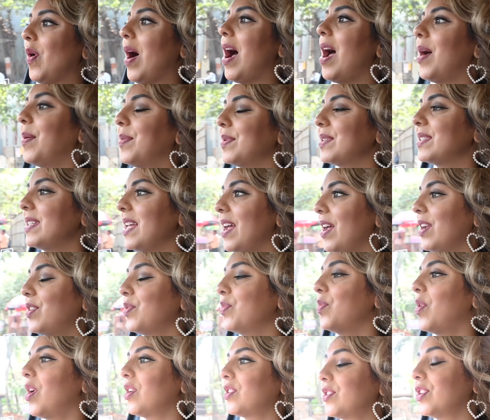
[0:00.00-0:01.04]
I was there to
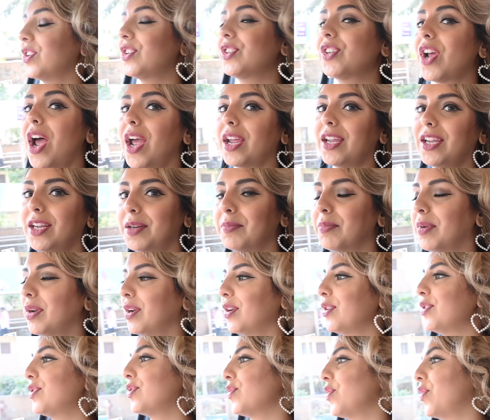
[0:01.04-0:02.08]
watch the Shaheen
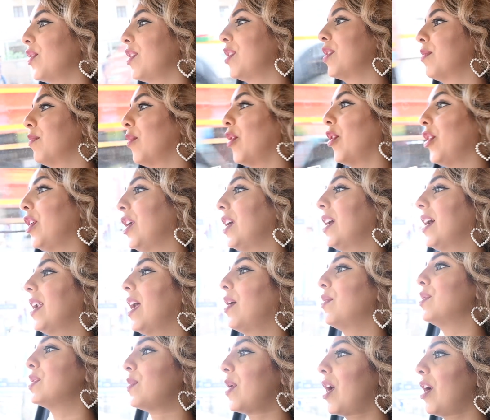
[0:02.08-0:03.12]
Manan show in the morning and
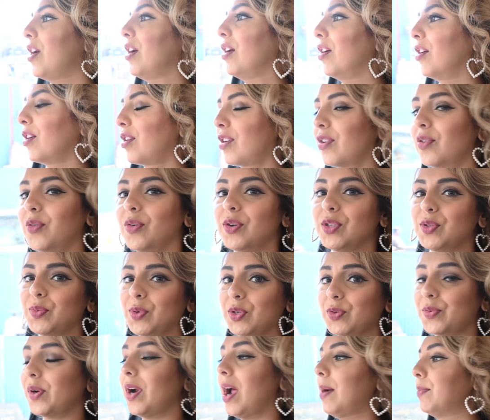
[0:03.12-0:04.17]
I was wearing her clothes
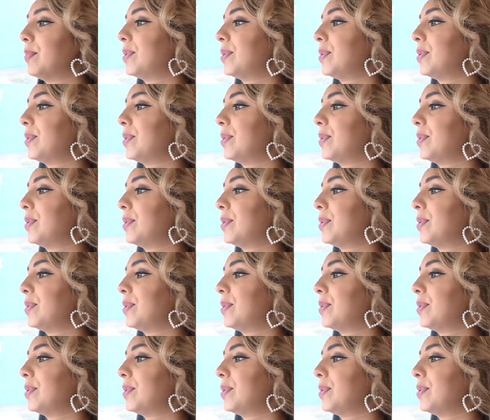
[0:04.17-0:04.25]
which were